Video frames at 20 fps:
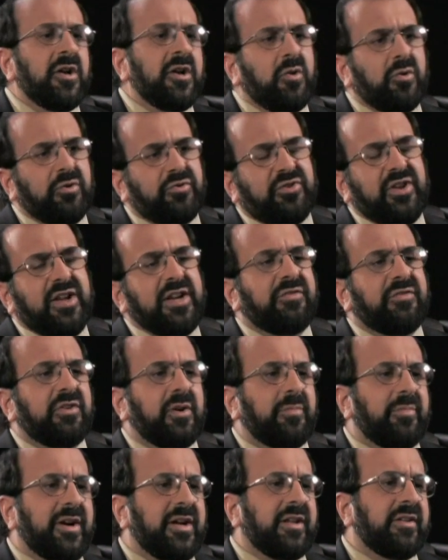or changed
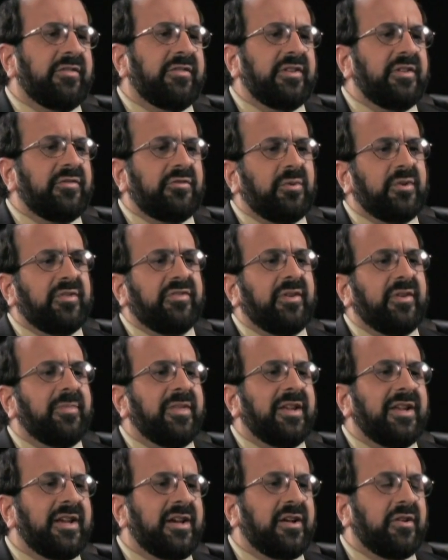our policies toward
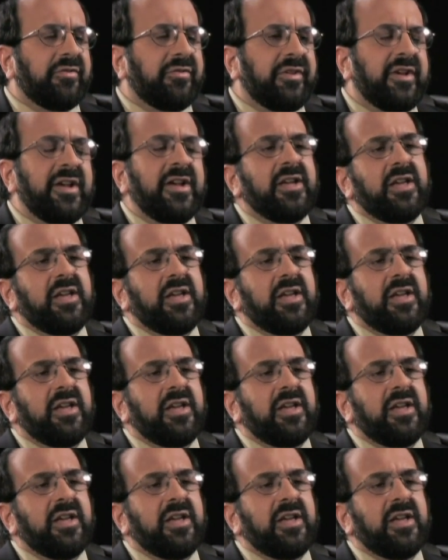something else,